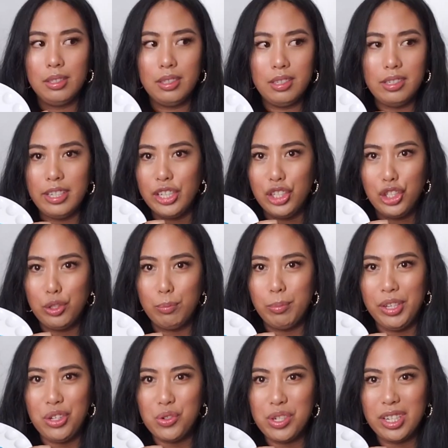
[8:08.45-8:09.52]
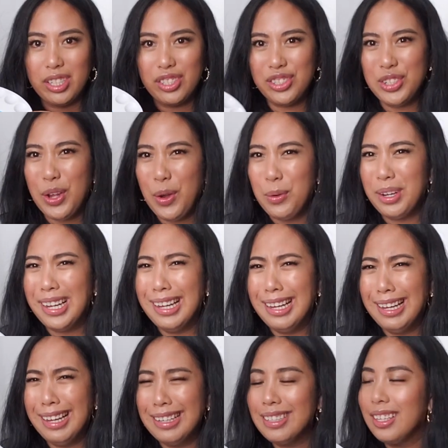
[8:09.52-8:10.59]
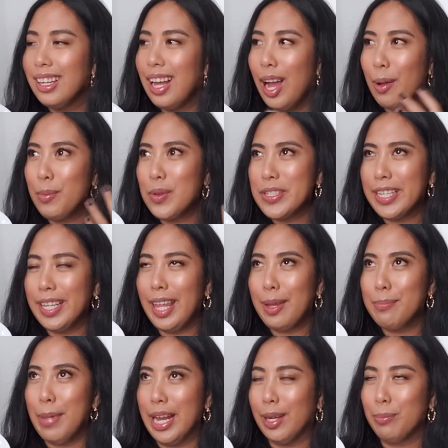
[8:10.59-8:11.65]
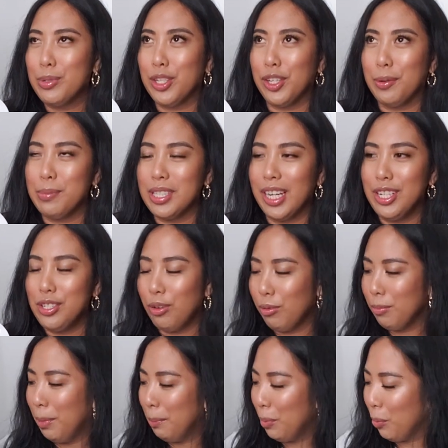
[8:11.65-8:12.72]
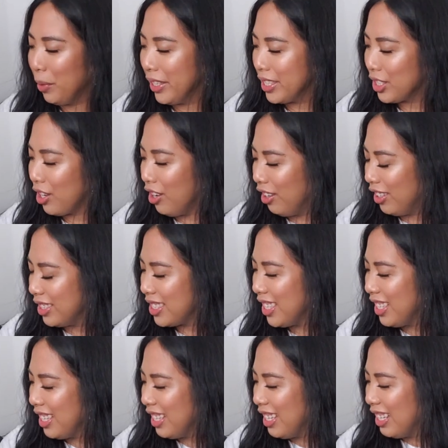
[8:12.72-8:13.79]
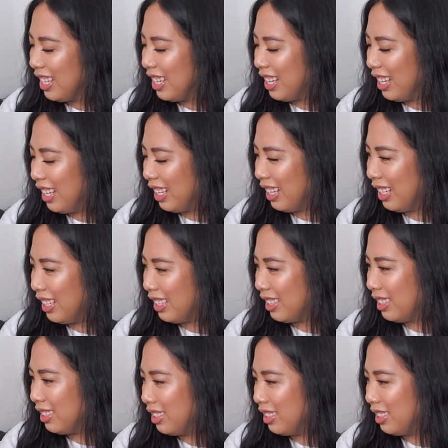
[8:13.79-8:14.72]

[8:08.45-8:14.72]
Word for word: Dish? Petri dish? I'm using like makeup terms and I don't remember what it's called. Fuck.